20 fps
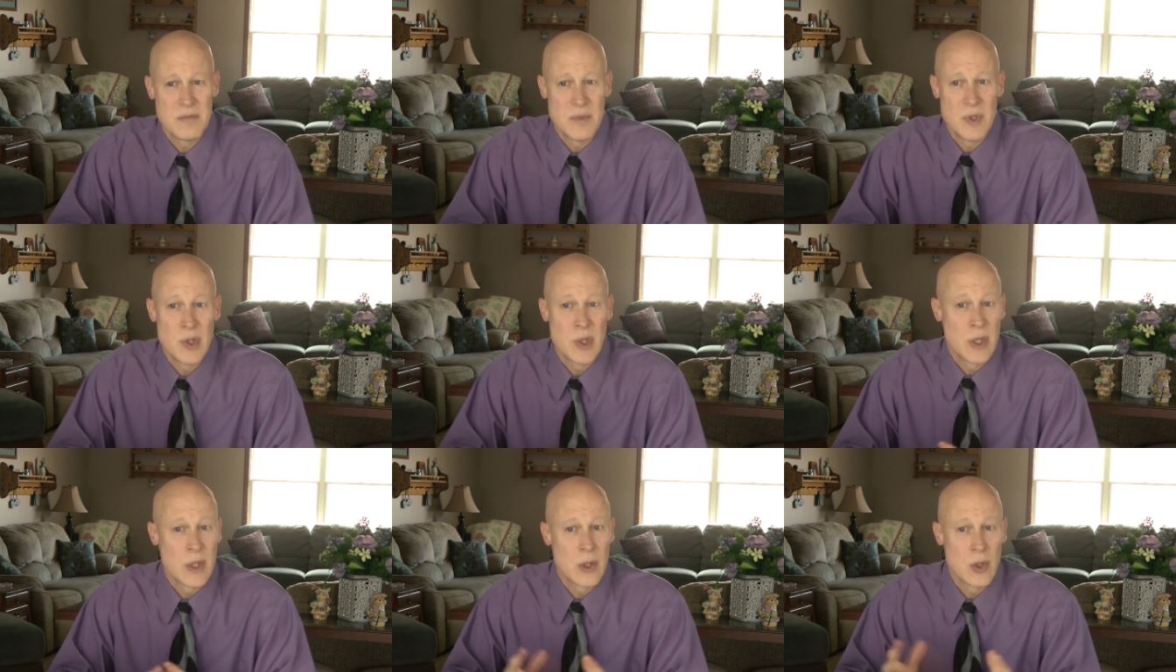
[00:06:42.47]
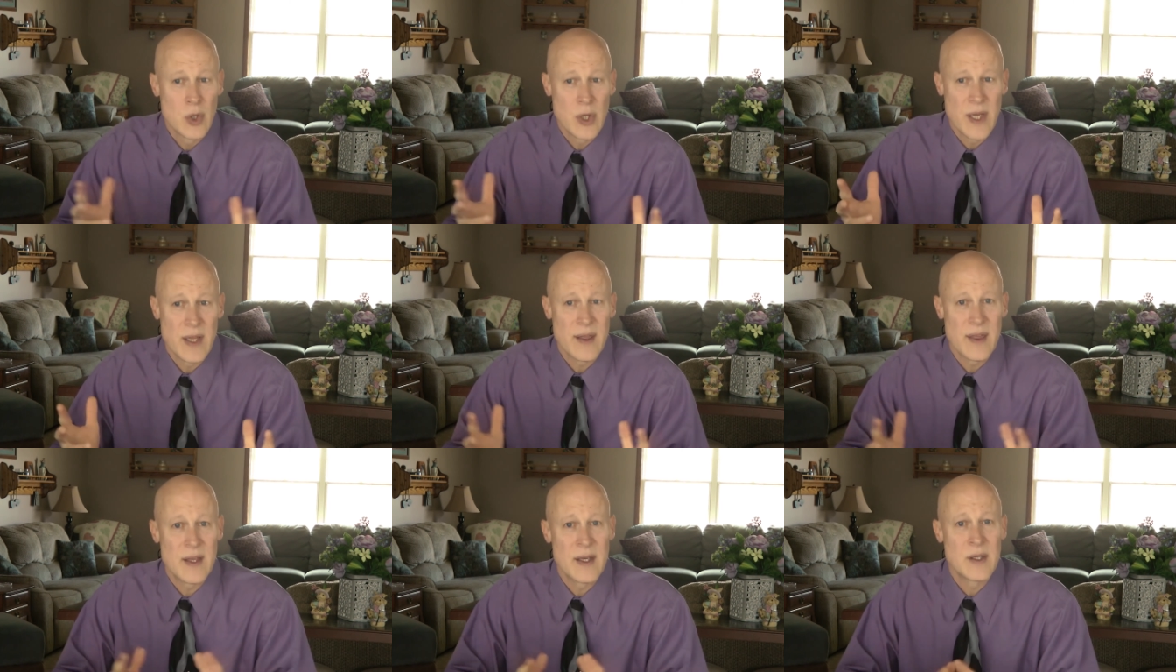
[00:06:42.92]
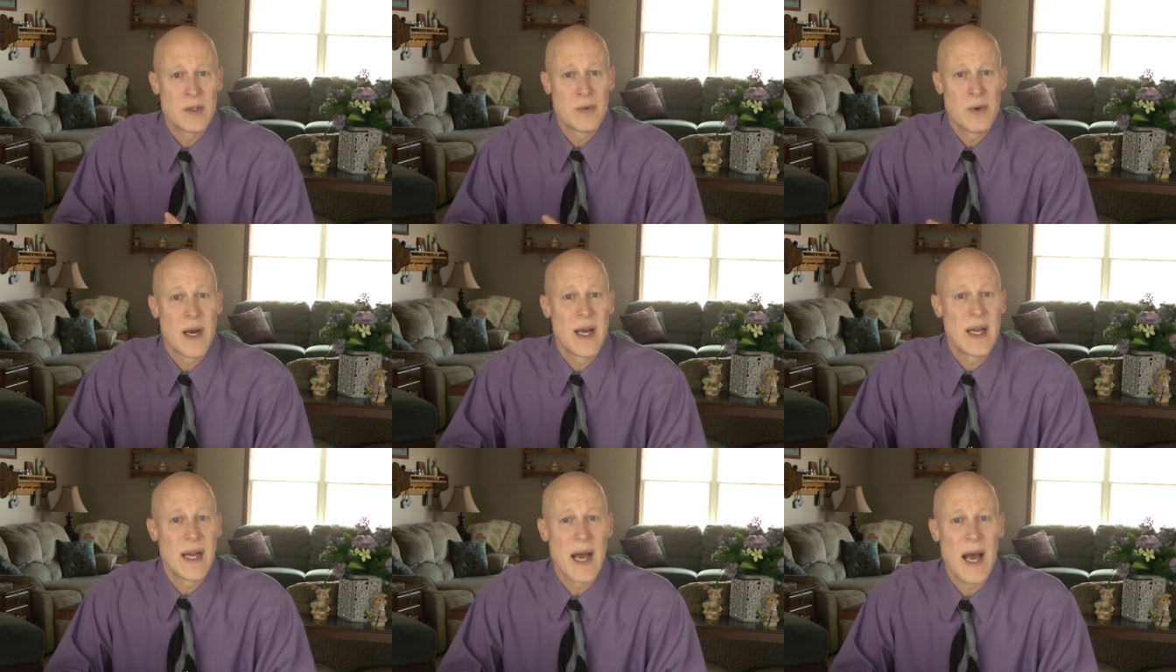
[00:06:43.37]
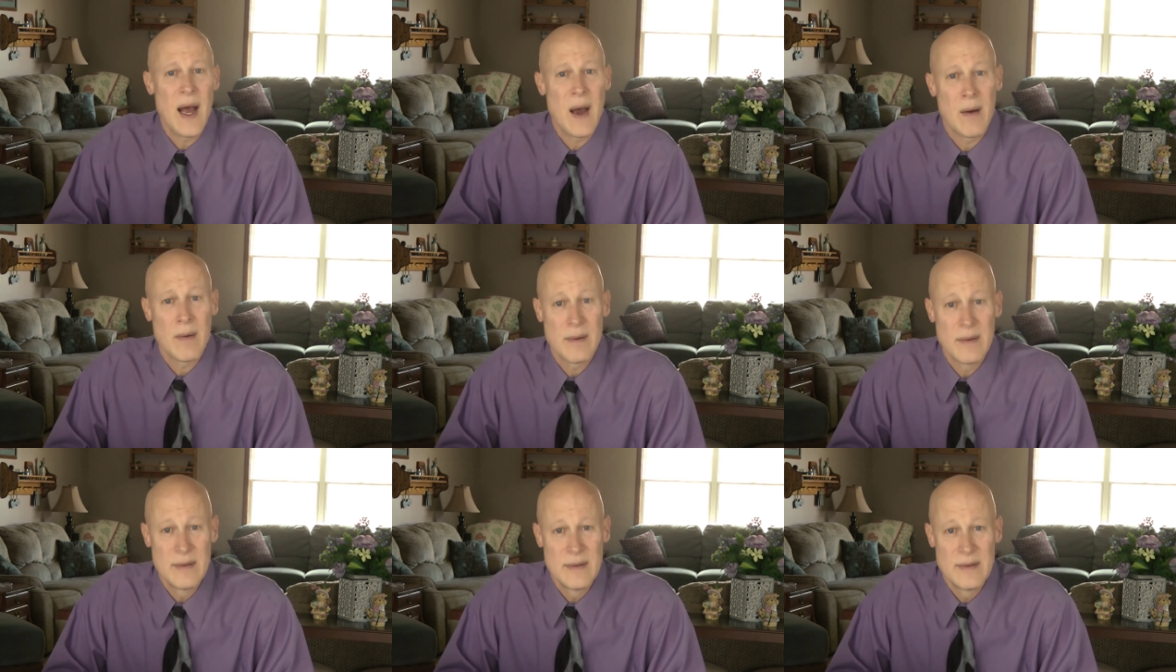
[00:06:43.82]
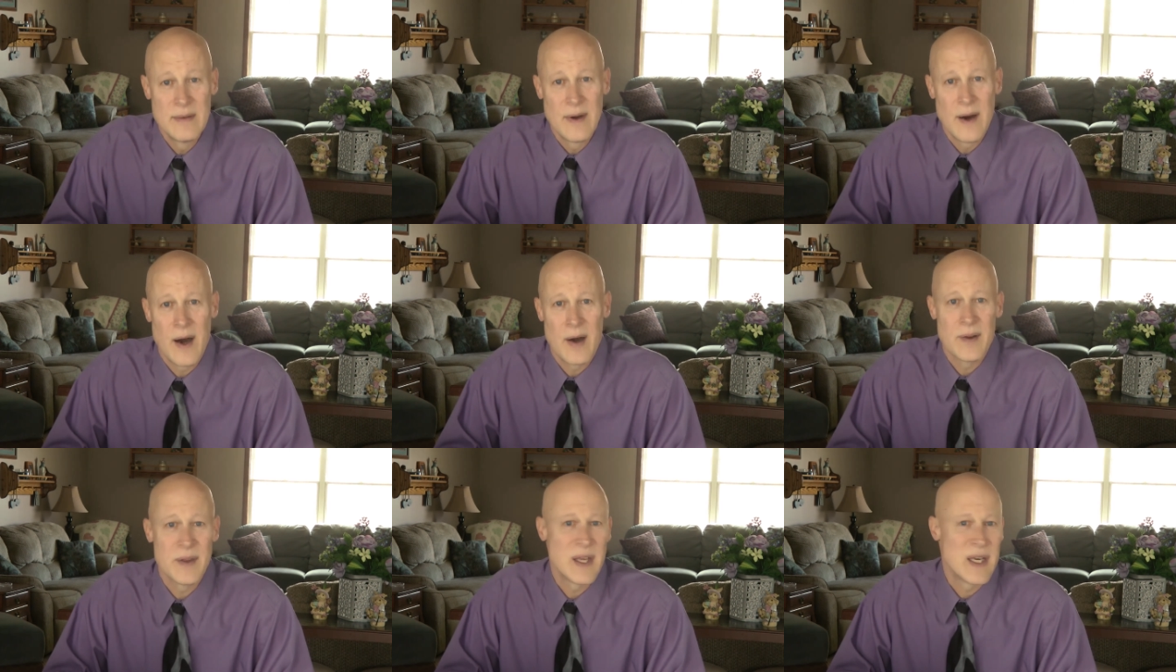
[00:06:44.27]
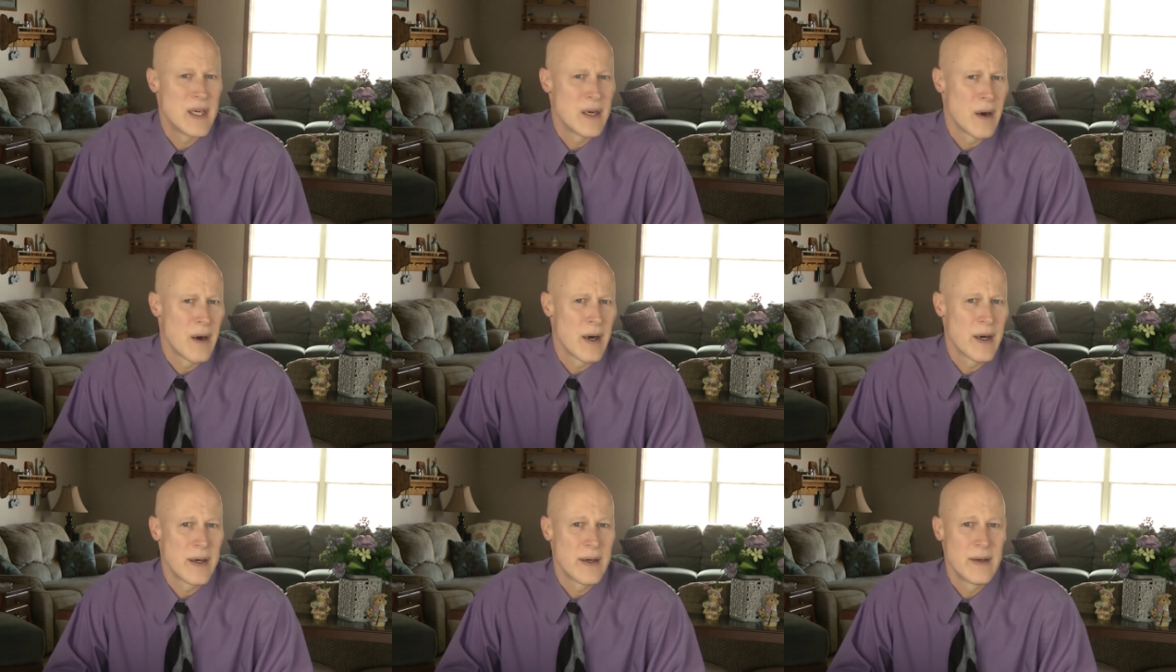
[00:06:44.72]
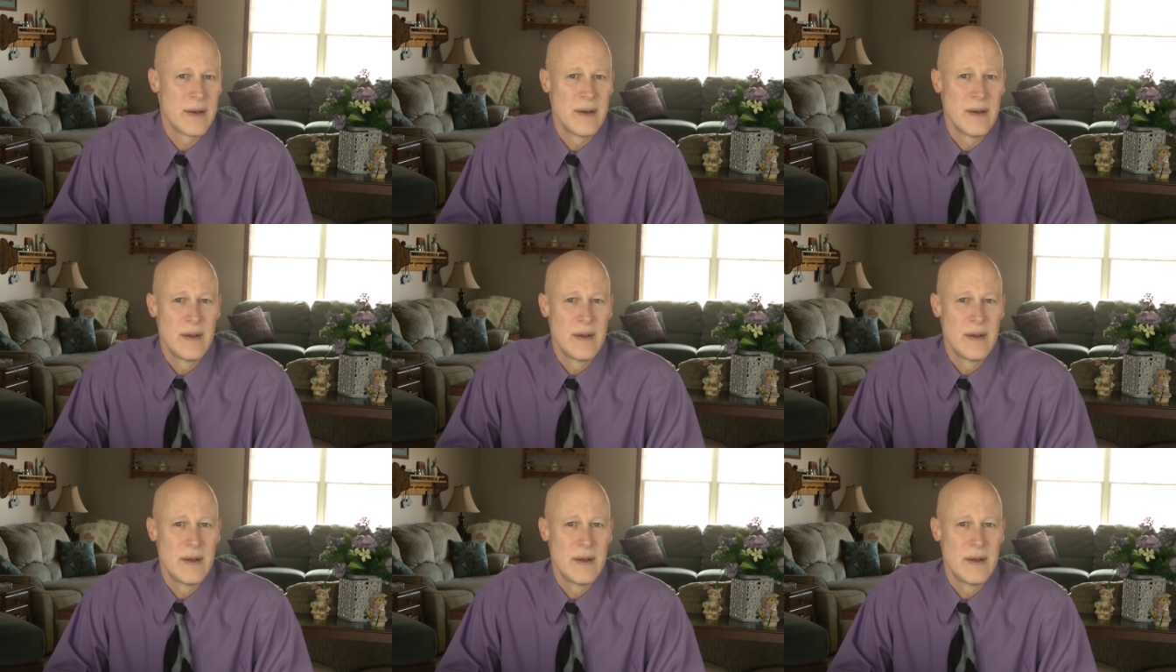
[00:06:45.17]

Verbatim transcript: You can look at things right now. Are they dark?